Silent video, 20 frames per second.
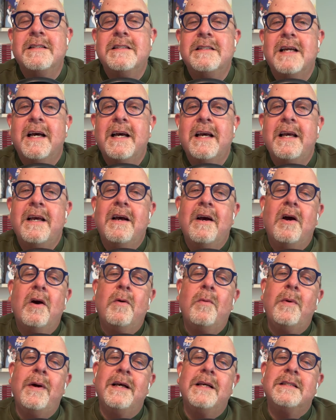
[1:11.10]
Today,
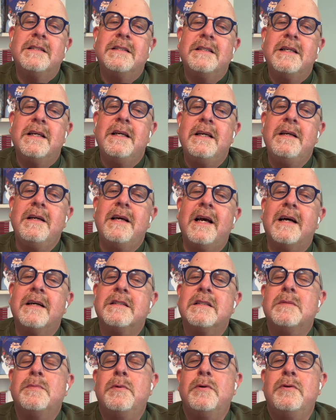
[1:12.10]
we're sticking our
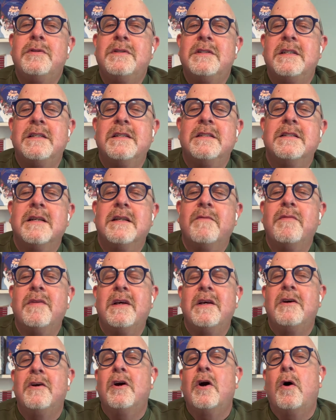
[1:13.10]
spoons into
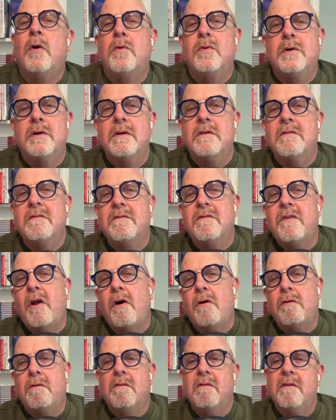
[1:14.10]
something golden,
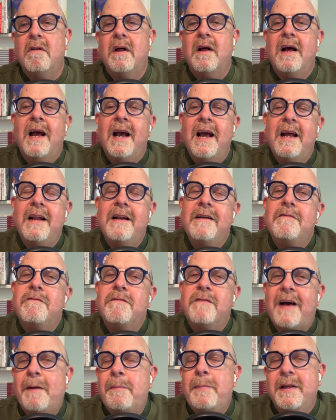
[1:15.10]
floral, and
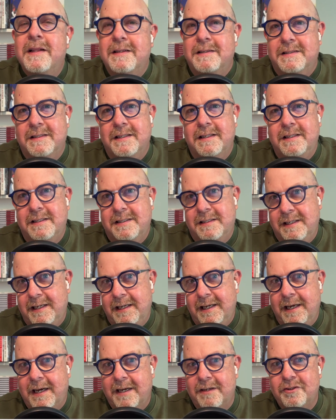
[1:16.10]
fabulously
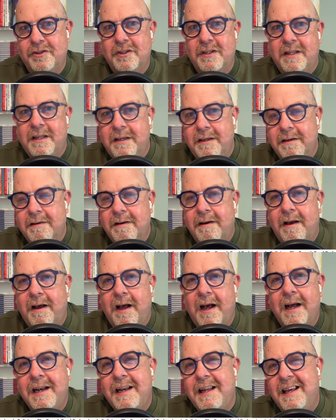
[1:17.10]
sticky actually,
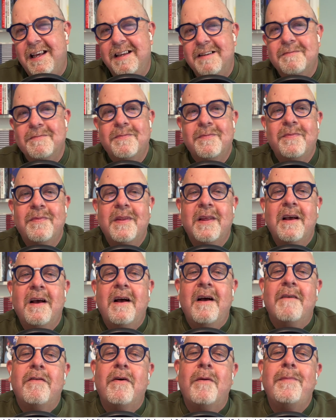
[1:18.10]
honey.
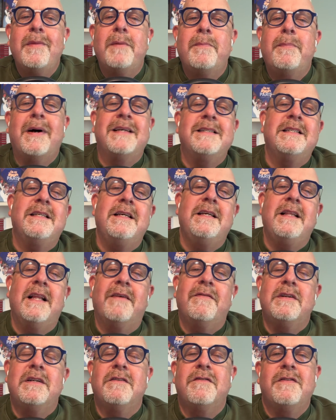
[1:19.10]
From the buzzing
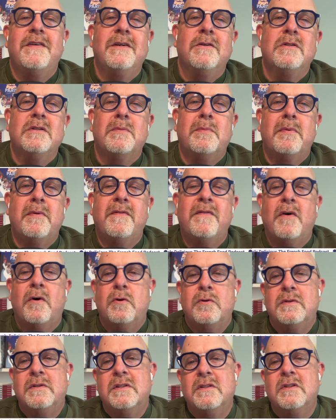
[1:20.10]
lavender fields of
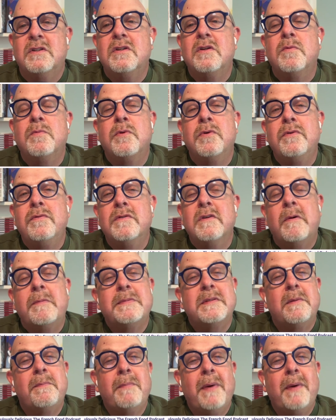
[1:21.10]
Provence to the rooftops of